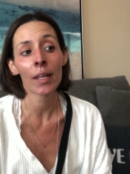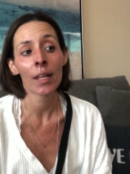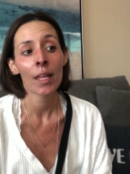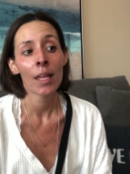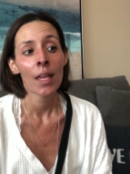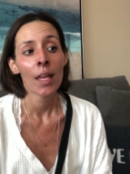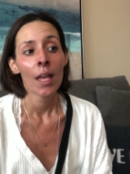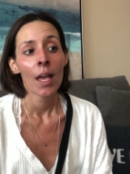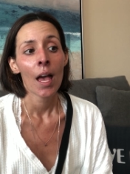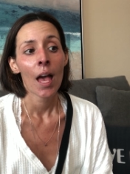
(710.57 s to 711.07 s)

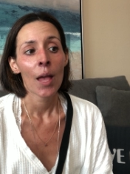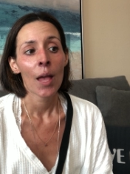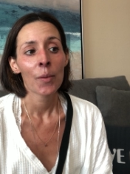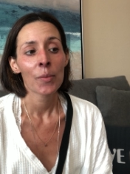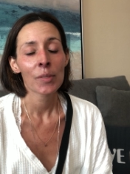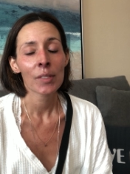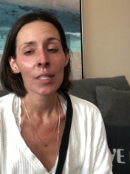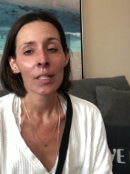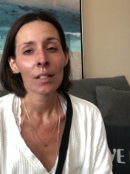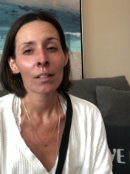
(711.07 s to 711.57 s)
I
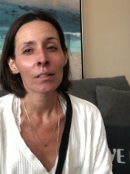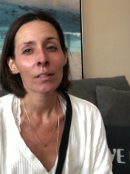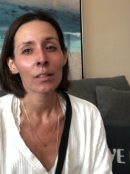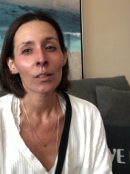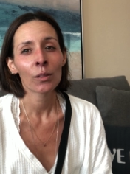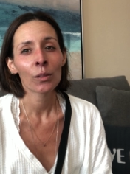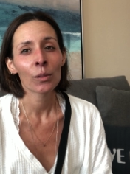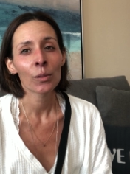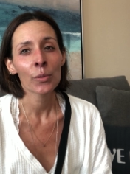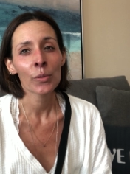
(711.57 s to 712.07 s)
was getting a
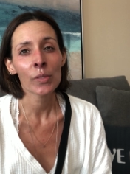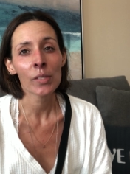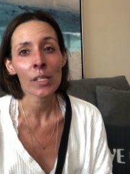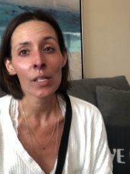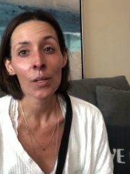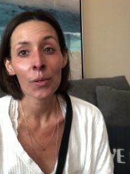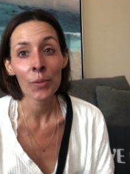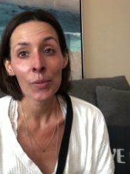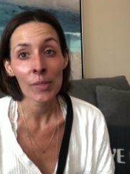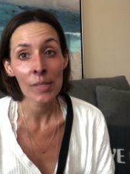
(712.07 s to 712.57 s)
little
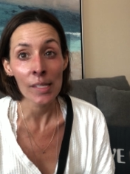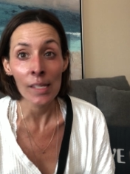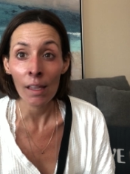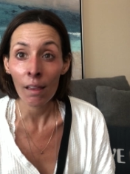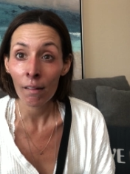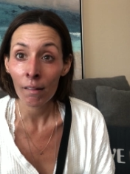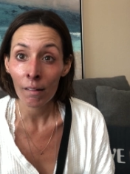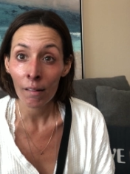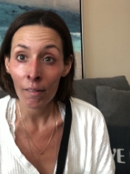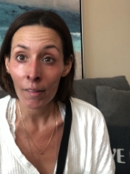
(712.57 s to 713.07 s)
loosey goosey
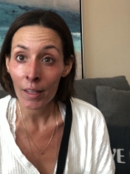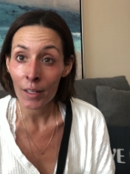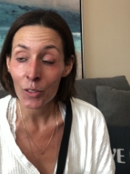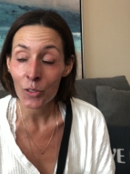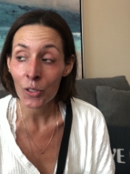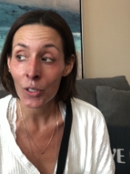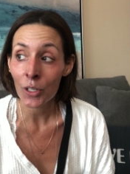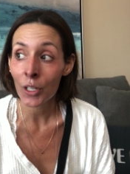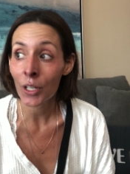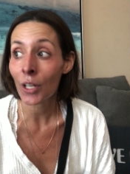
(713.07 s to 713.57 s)
on all that
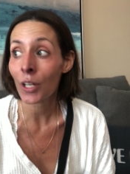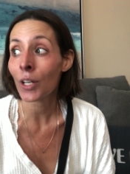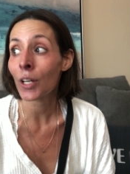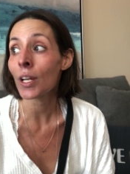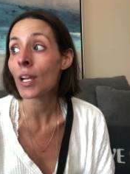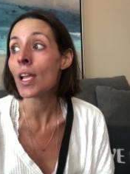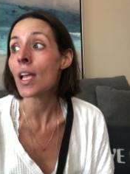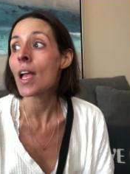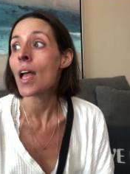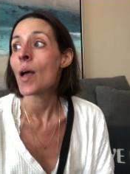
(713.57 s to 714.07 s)
sugar,